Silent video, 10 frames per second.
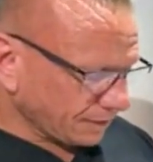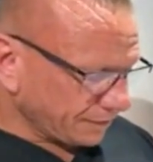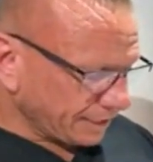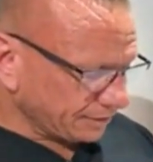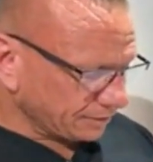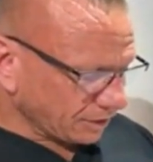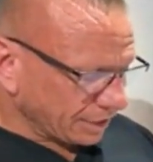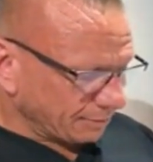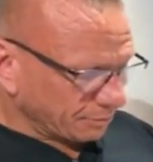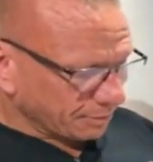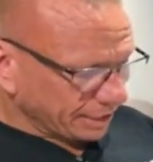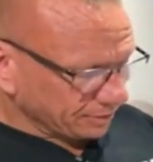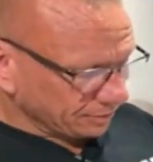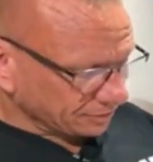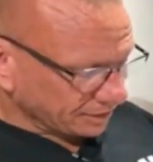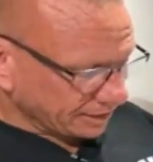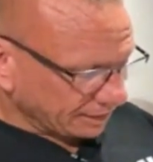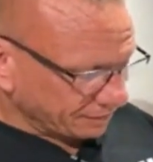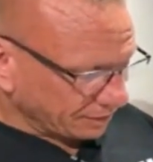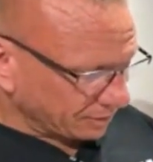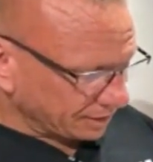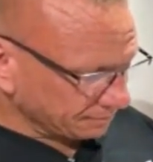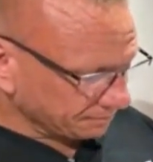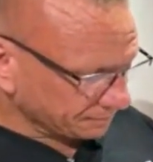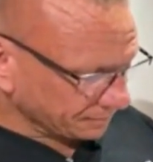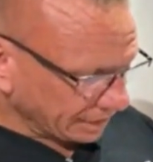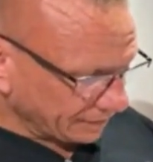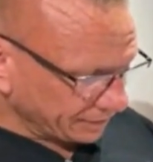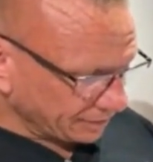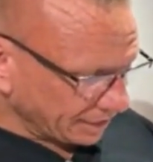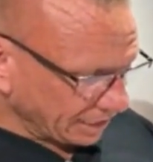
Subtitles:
Then I am a male, so I have that one. And then I